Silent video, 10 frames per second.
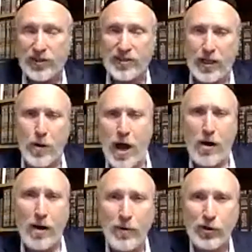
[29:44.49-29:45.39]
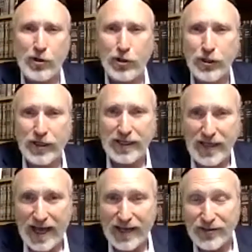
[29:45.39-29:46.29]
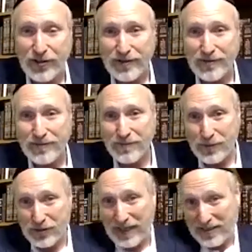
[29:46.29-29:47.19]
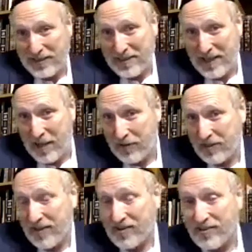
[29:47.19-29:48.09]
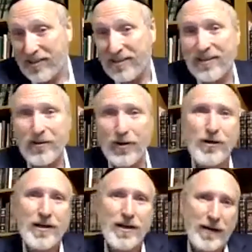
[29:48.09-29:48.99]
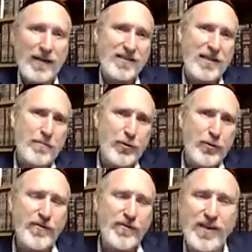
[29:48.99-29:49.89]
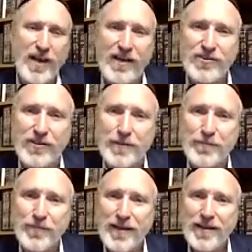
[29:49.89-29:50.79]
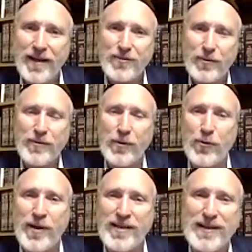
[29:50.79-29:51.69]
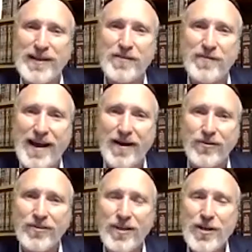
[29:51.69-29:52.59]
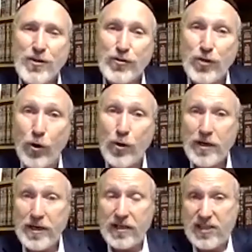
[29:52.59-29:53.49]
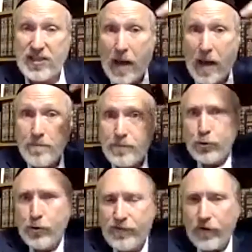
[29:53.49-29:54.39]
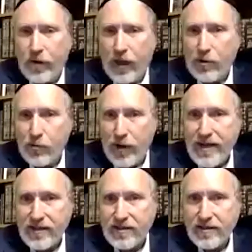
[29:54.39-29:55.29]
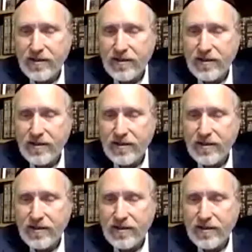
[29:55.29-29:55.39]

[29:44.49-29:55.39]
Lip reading: say, wow, I'm a good-looking Nazir, which actually the Talmud says. It says that, I can say the beauty of the Nazir. That's one of the ways he makes the vows. So you could think, I'm beautiful, I'm great,